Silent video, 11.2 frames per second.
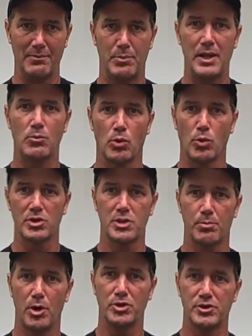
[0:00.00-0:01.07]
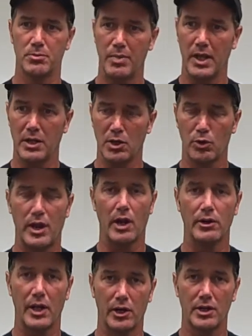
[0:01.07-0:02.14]
being where we're supposed to be.
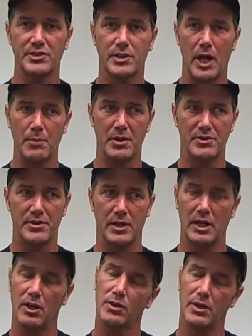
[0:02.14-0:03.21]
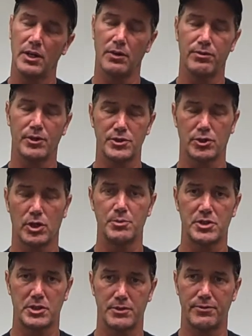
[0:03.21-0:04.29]
Carrying out our assignments. And in our first
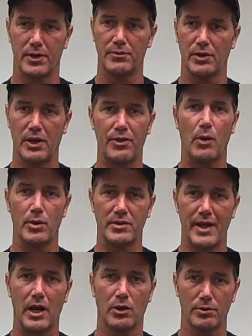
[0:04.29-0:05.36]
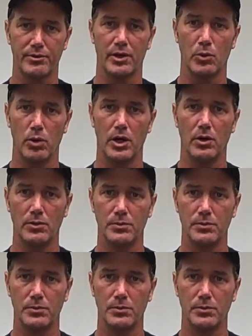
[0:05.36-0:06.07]
scrimmage against Fairfield, I thought we tackled very well.